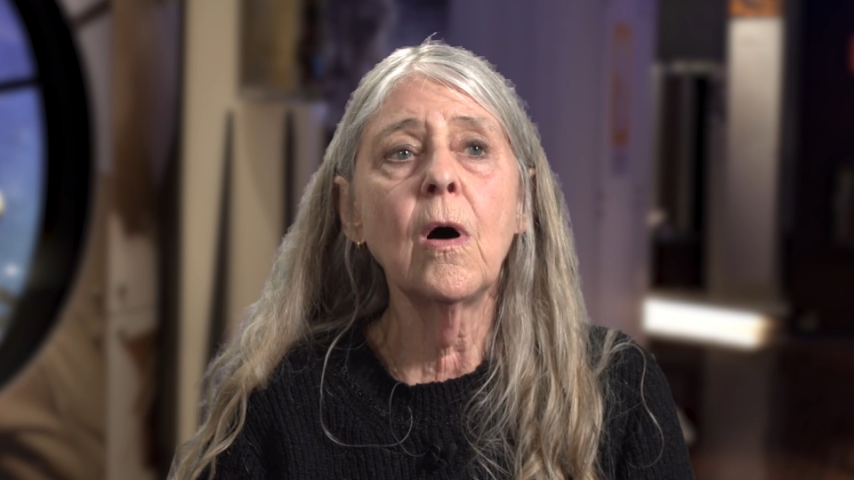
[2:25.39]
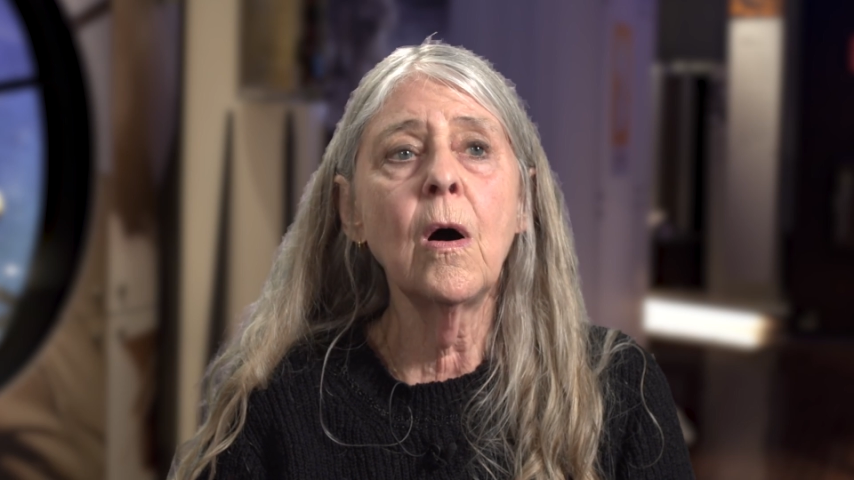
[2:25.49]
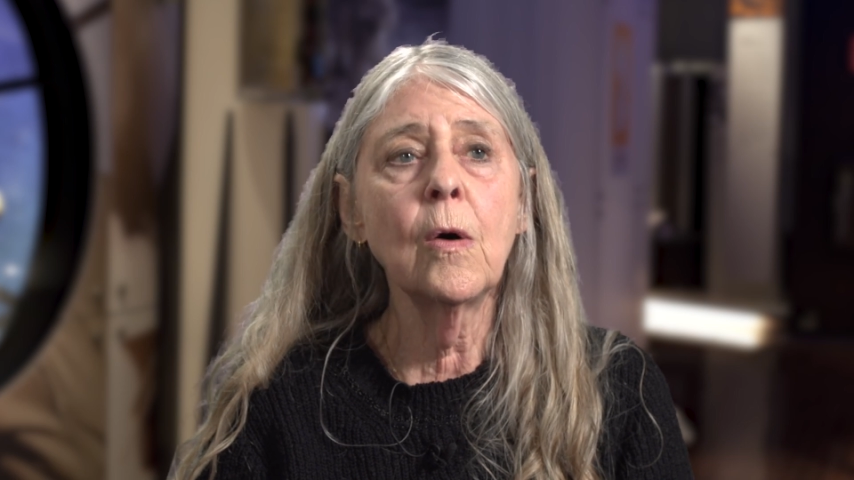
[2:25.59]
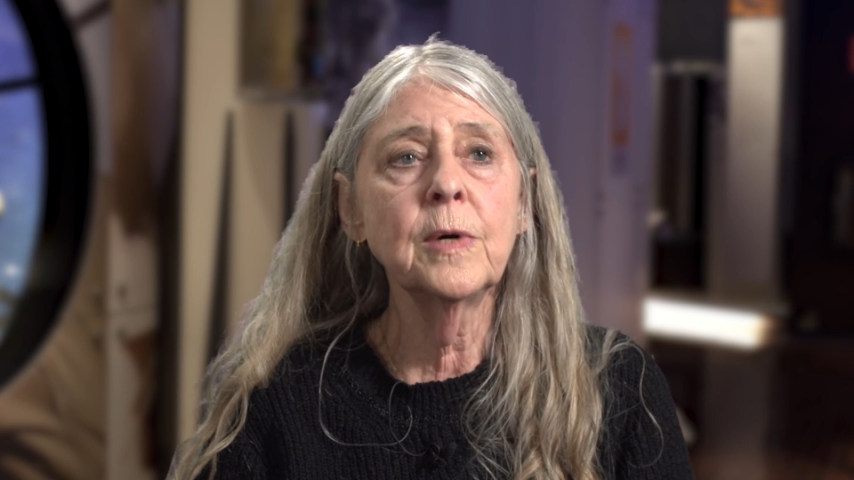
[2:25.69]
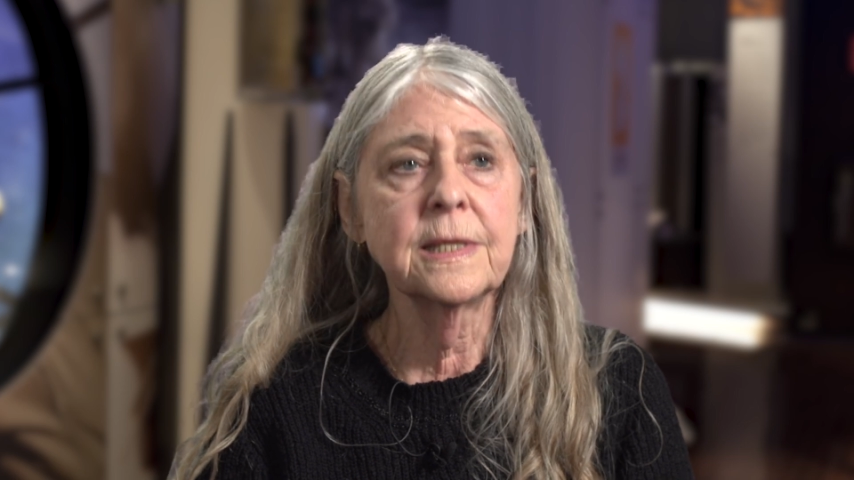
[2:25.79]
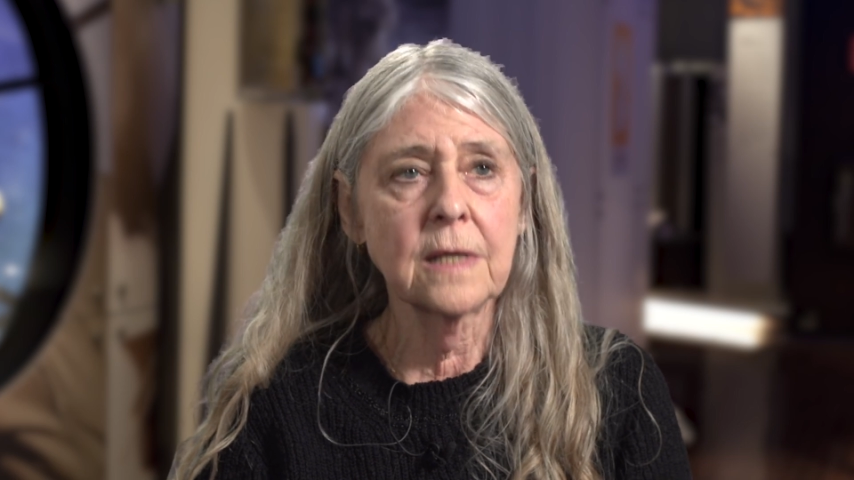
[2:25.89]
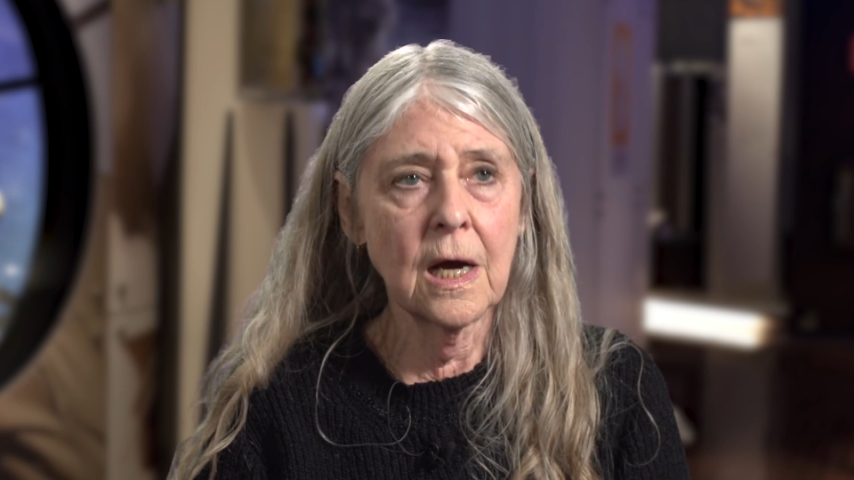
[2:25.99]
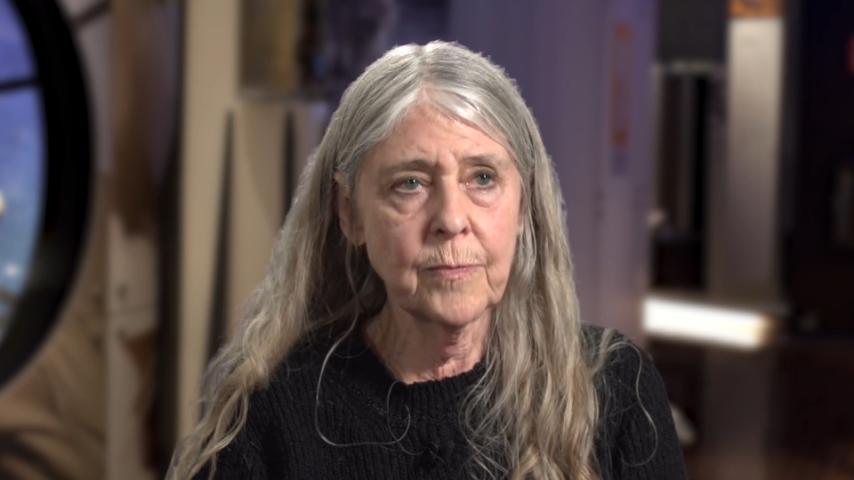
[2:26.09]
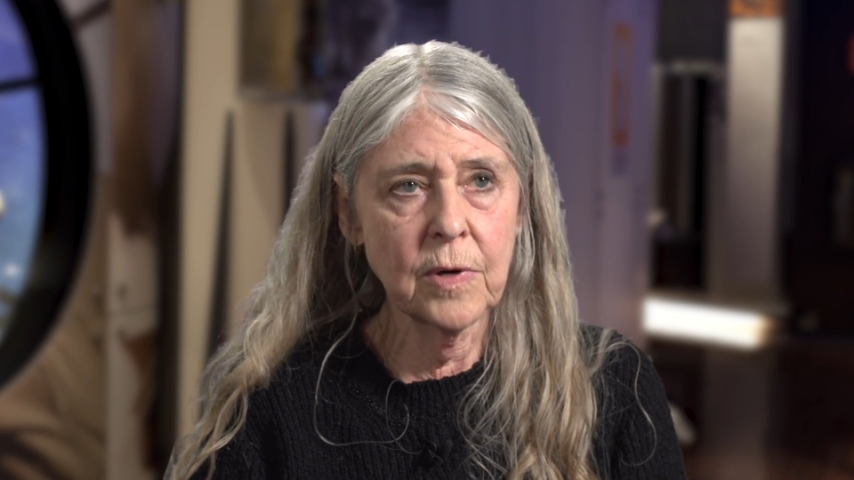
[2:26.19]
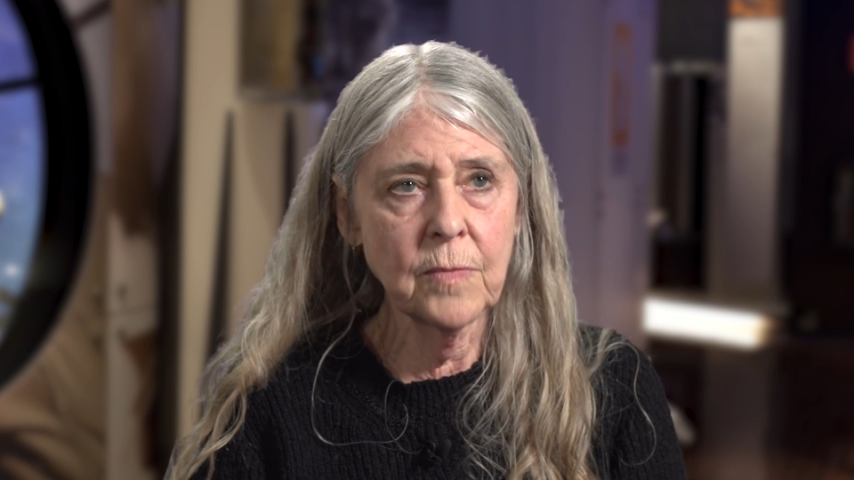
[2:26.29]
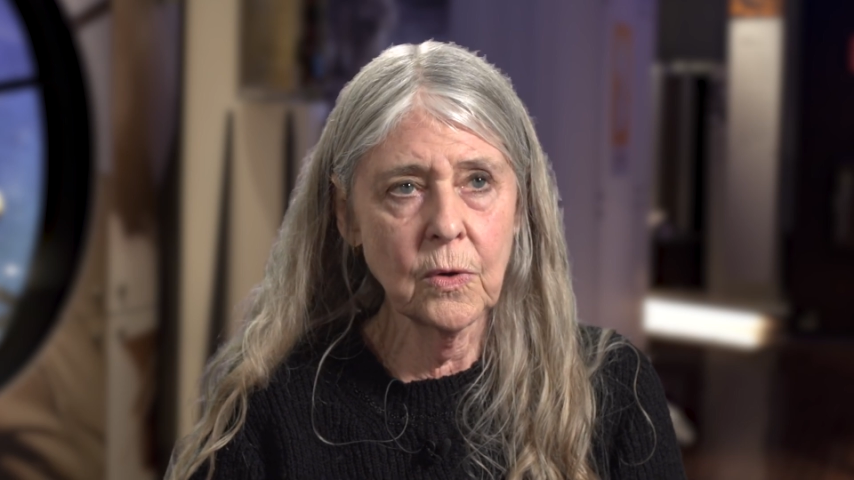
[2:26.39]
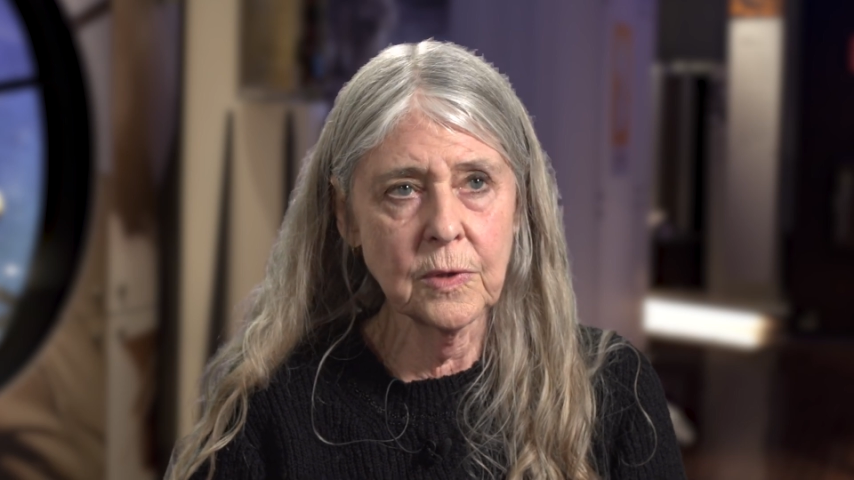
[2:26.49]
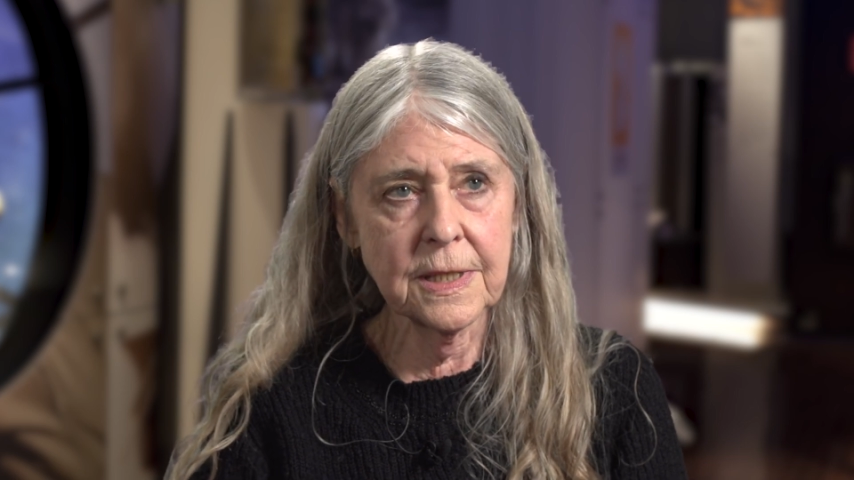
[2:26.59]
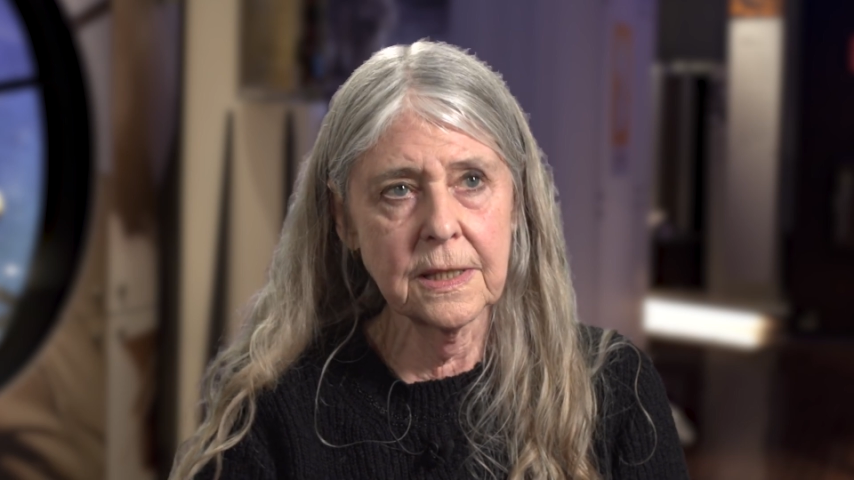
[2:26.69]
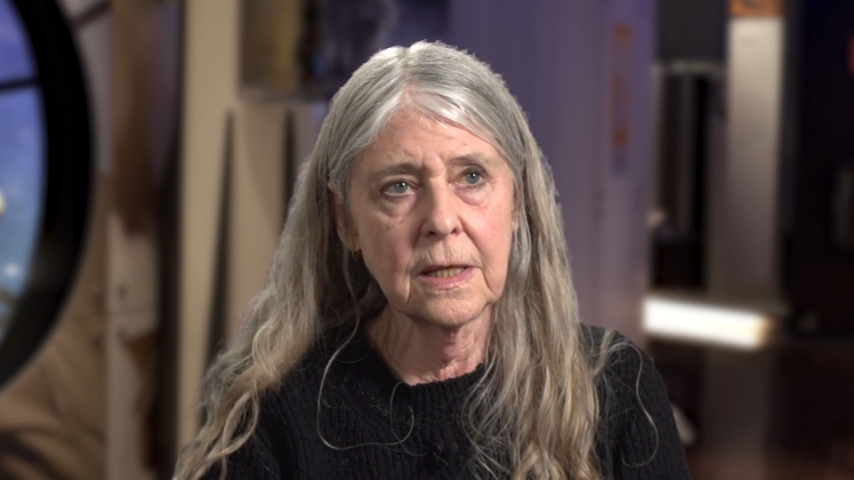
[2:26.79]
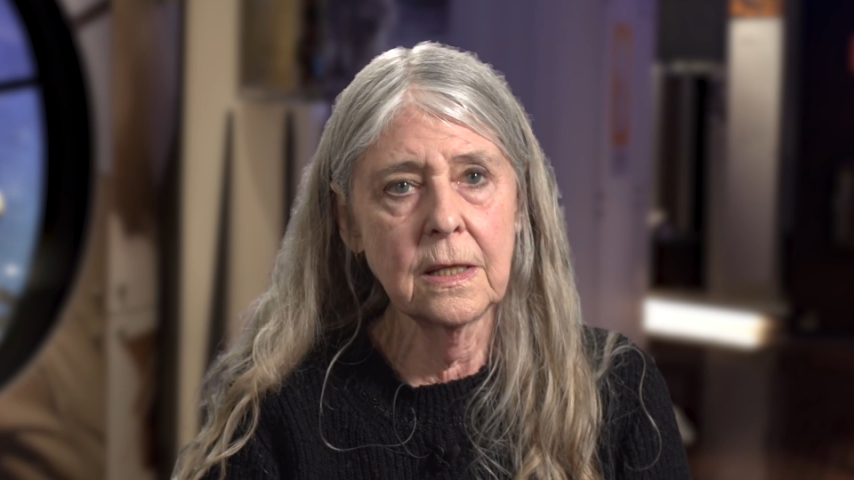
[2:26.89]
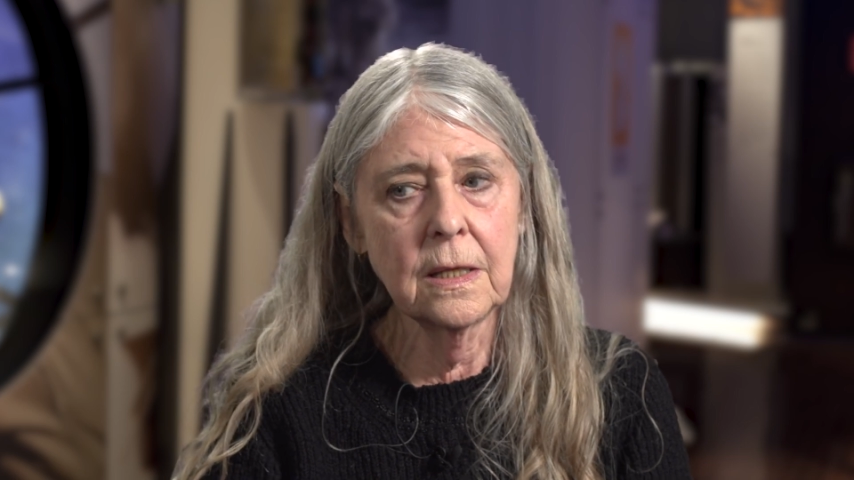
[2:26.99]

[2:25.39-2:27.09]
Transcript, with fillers: always uppermost